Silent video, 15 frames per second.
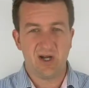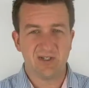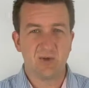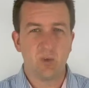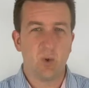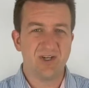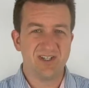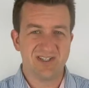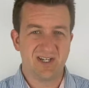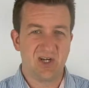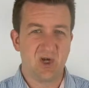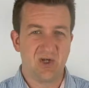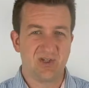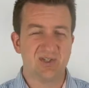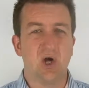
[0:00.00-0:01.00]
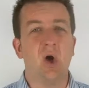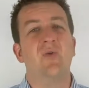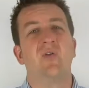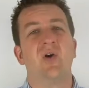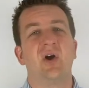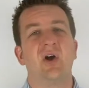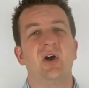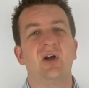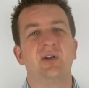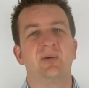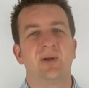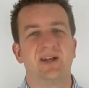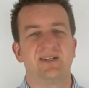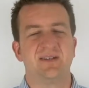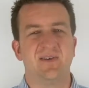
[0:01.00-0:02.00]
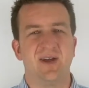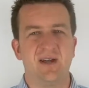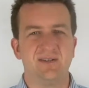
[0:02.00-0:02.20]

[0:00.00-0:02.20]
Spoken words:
ask, what is the cost of a passive